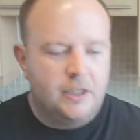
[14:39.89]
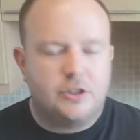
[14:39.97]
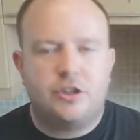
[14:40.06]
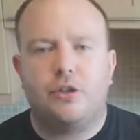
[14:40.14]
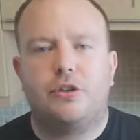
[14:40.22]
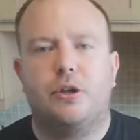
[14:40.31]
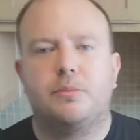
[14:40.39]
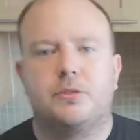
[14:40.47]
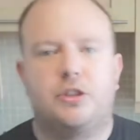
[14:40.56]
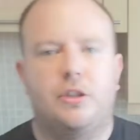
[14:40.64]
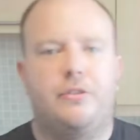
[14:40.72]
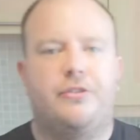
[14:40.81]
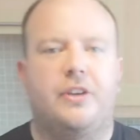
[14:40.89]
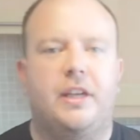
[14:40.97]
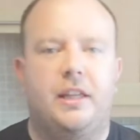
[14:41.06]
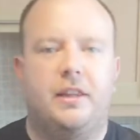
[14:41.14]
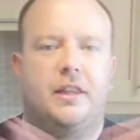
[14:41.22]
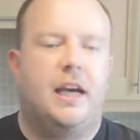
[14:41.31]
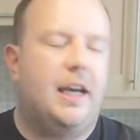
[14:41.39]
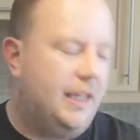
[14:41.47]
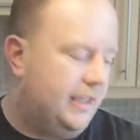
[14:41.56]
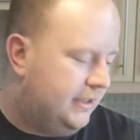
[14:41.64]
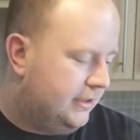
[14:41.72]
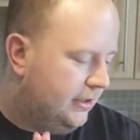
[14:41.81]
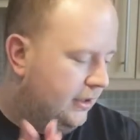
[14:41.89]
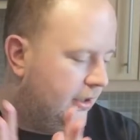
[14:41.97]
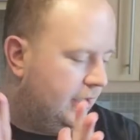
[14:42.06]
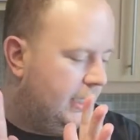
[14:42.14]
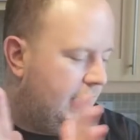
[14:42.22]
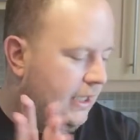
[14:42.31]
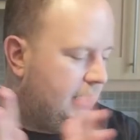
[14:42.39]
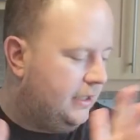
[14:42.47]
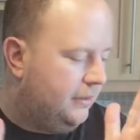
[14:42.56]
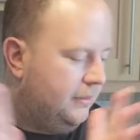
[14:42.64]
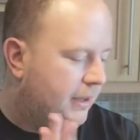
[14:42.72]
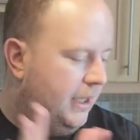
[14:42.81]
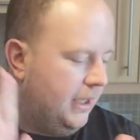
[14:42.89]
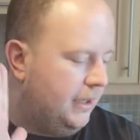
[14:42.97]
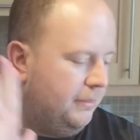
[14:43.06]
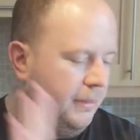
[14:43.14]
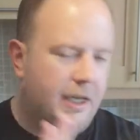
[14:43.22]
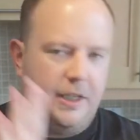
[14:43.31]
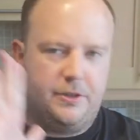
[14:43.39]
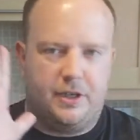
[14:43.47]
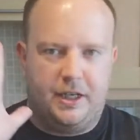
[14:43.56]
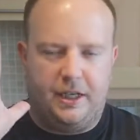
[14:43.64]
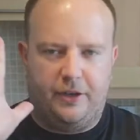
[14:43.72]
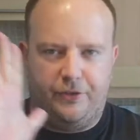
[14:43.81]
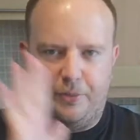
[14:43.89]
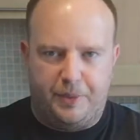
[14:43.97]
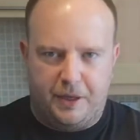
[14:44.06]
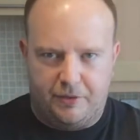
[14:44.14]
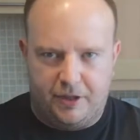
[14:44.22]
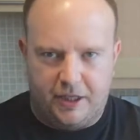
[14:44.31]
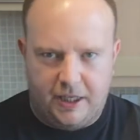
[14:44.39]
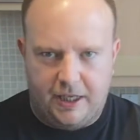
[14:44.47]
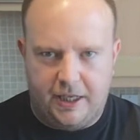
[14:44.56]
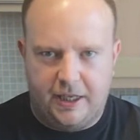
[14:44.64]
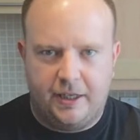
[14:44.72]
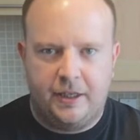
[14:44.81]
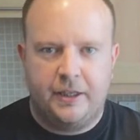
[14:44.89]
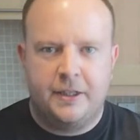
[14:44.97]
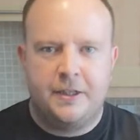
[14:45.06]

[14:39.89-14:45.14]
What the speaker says: 2 thumbs, 2 feet. That is in my mind right now for Beer of the Year,